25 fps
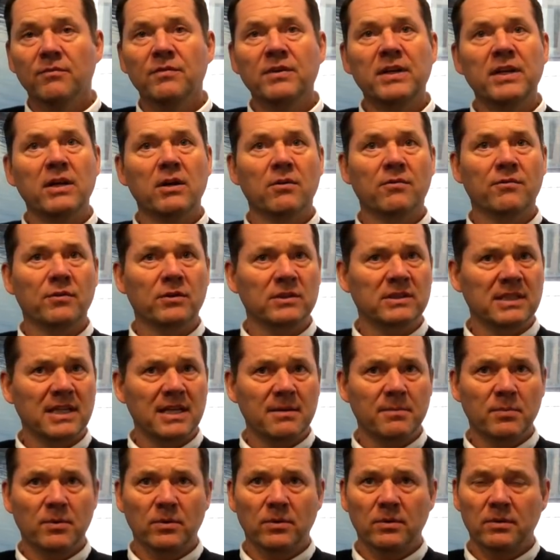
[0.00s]
video, for
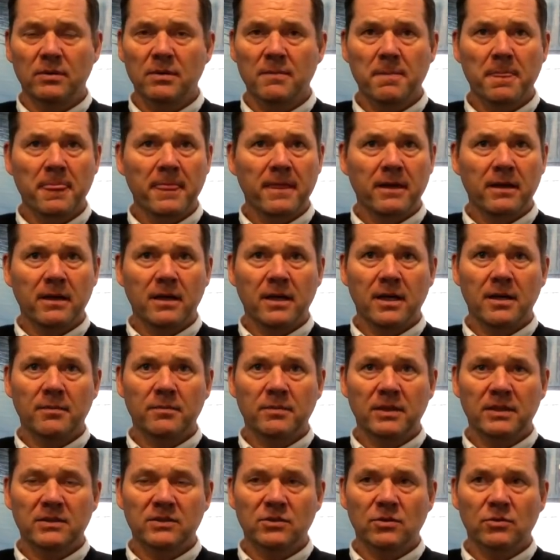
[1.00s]
example,
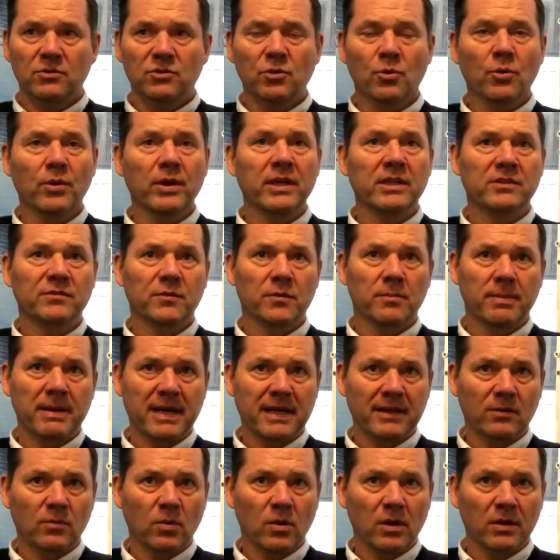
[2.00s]
is notorious for
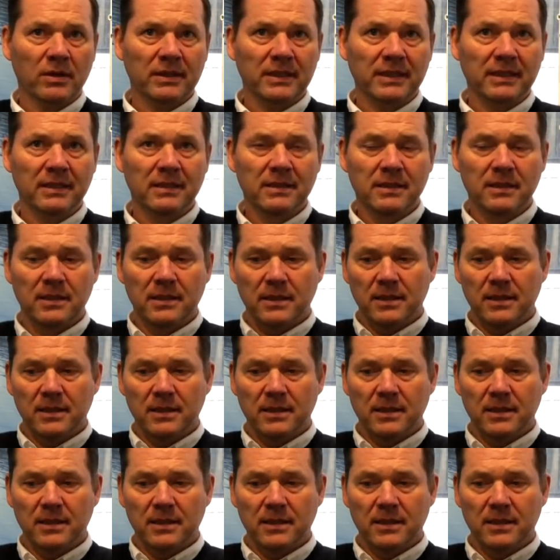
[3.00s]
bad quality.